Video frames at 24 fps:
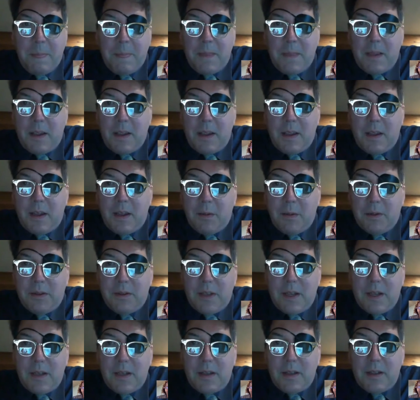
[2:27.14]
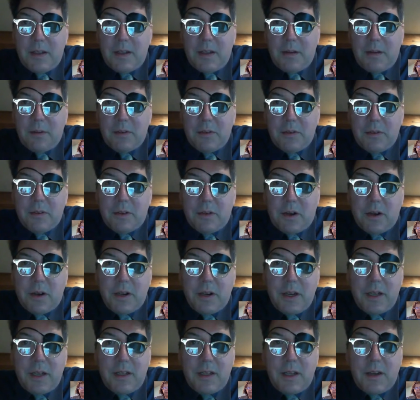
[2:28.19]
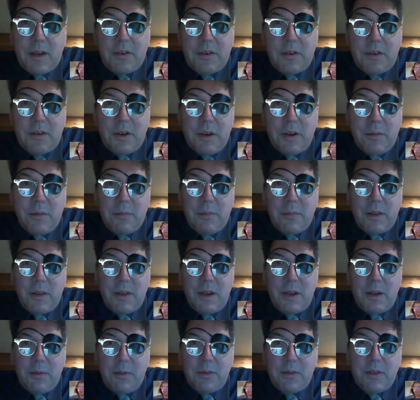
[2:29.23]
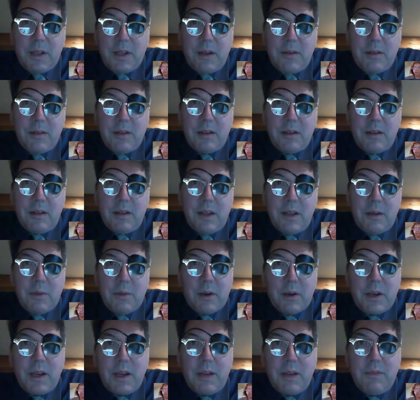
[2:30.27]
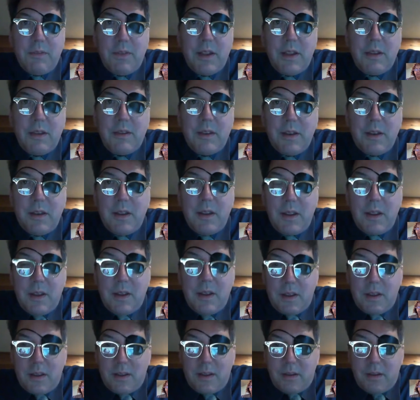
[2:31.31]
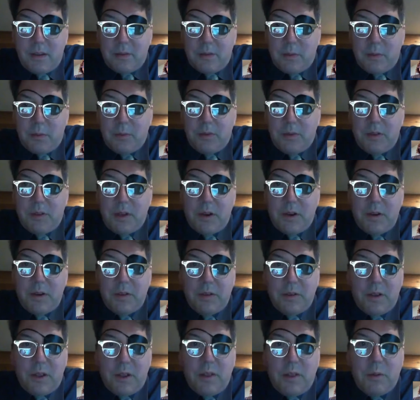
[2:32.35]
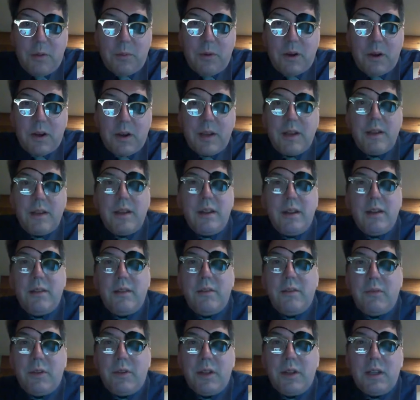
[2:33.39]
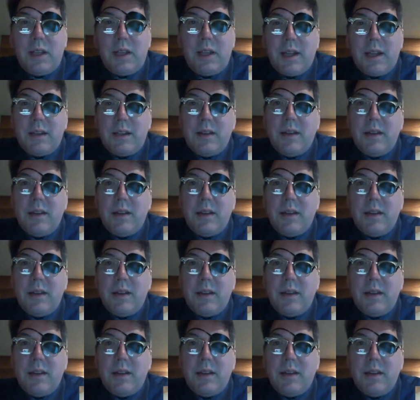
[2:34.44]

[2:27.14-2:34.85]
And I was targeting luxury, and I was at a networking event, and someone was there and saw the work and really liked it.